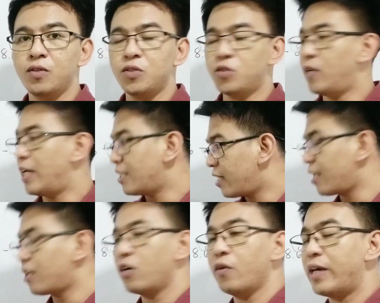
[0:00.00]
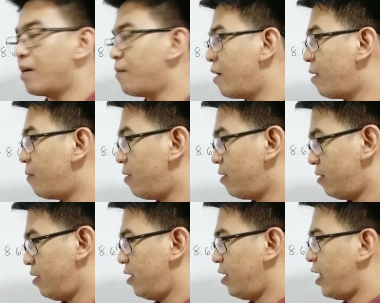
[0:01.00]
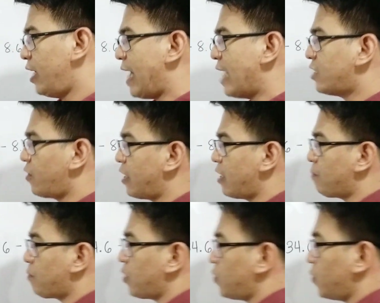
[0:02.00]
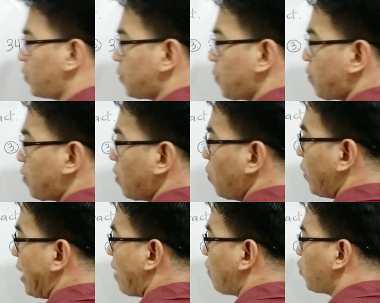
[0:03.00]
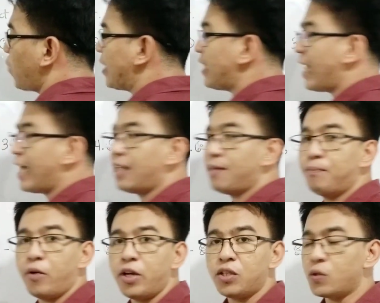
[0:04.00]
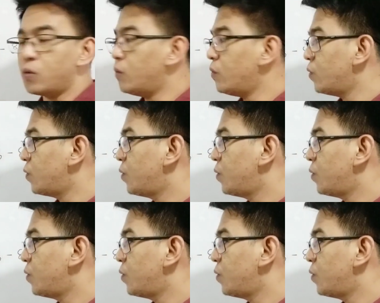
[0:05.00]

So let's get going about in answering number 2. We have 28.2